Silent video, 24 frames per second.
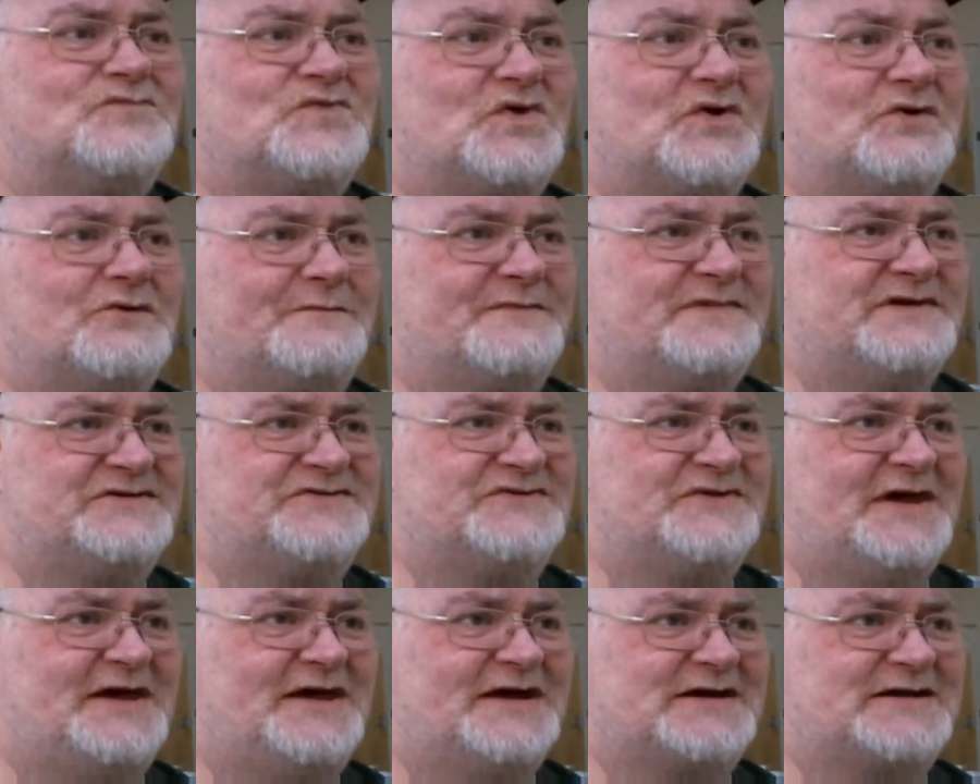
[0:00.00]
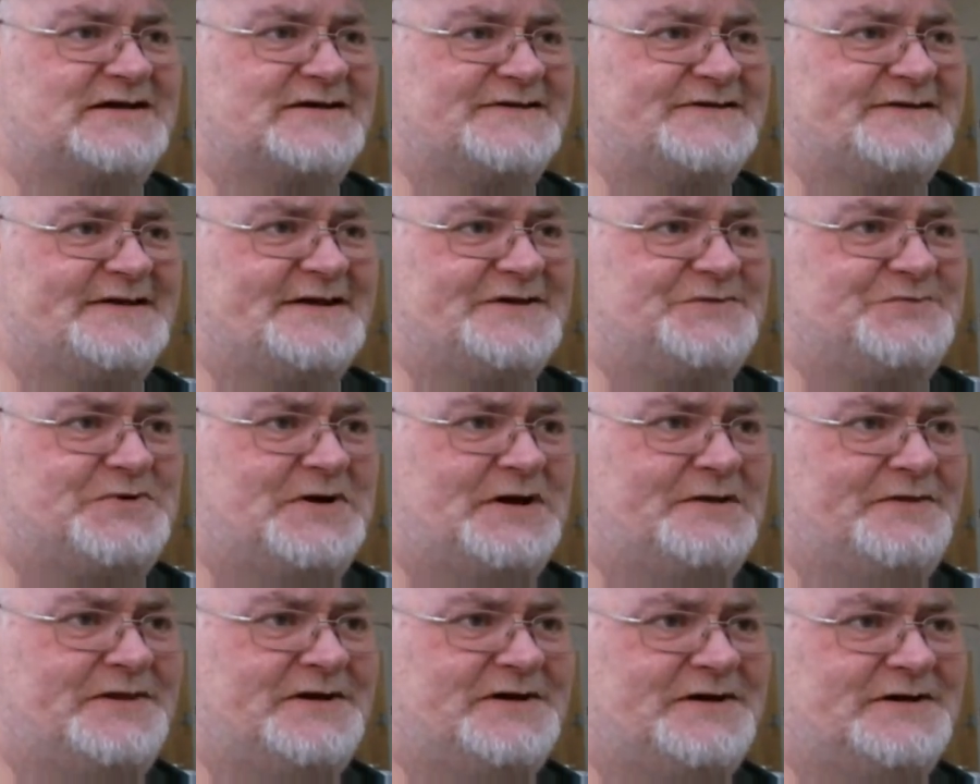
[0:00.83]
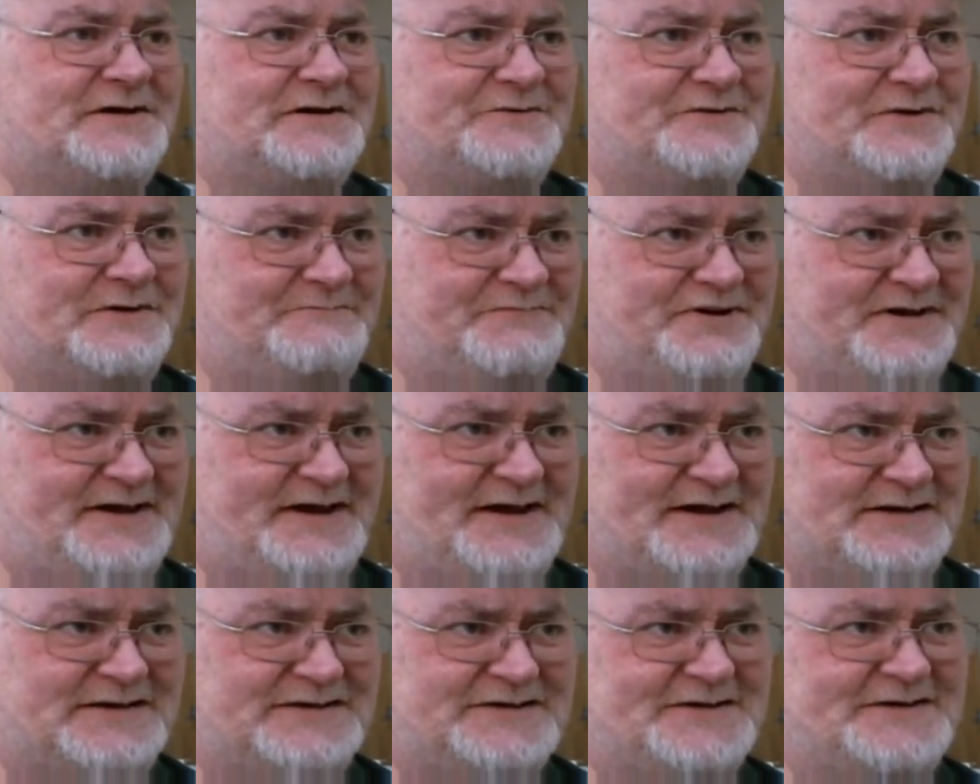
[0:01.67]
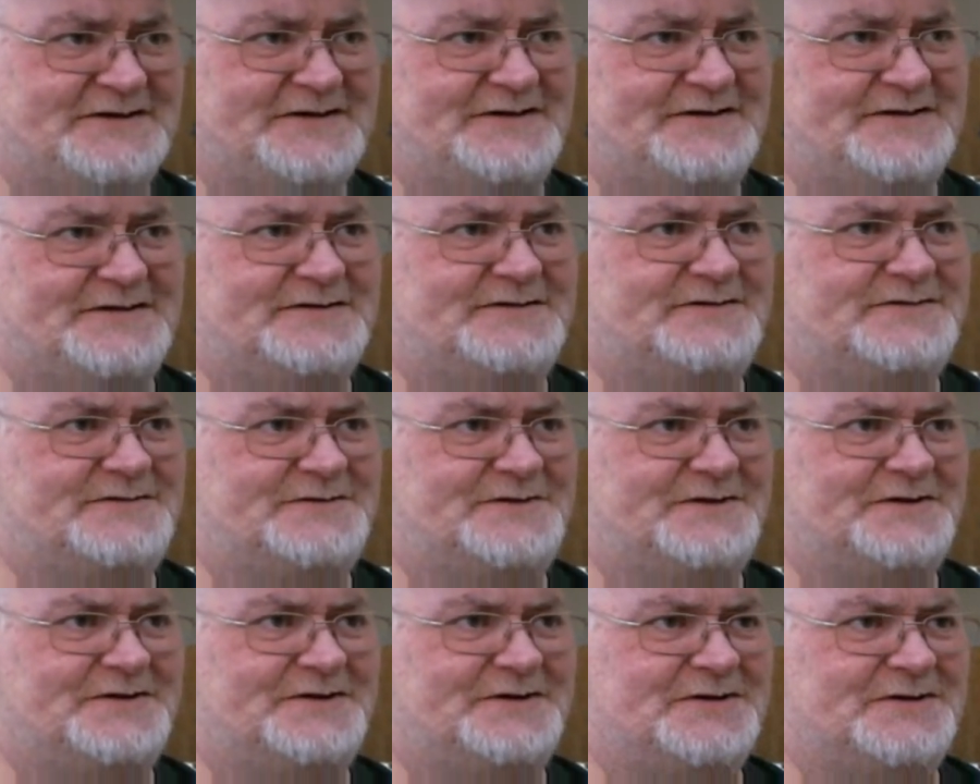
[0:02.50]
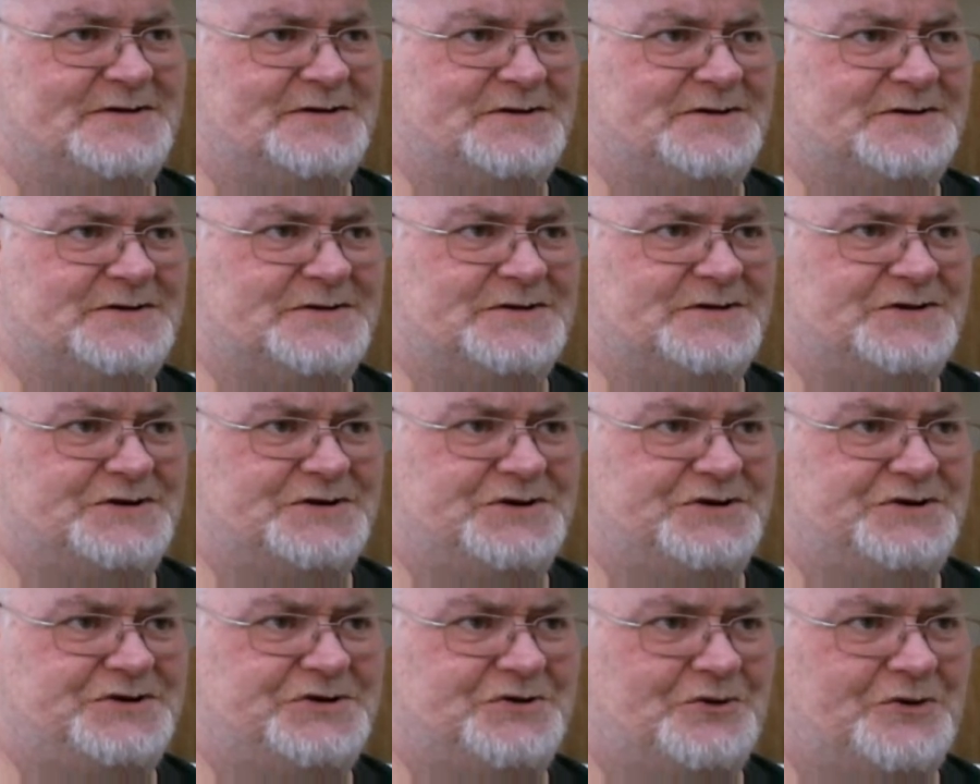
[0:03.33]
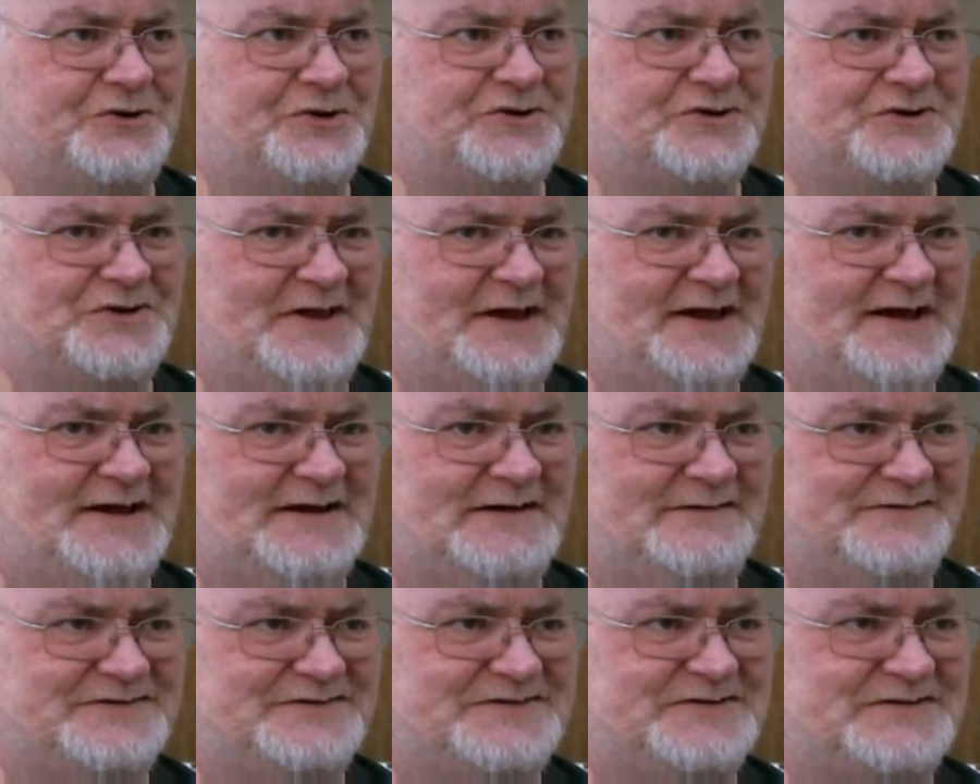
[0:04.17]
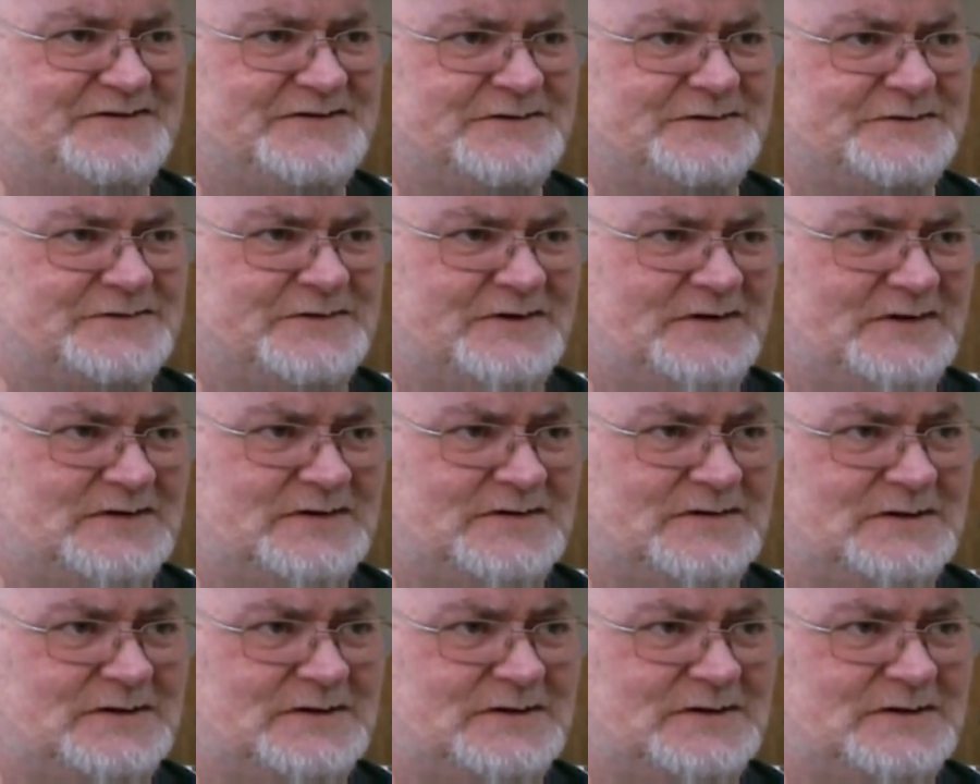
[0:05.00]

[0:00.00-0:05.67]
Don't miss that, because that's probably going to impact Joker Who Laughs, and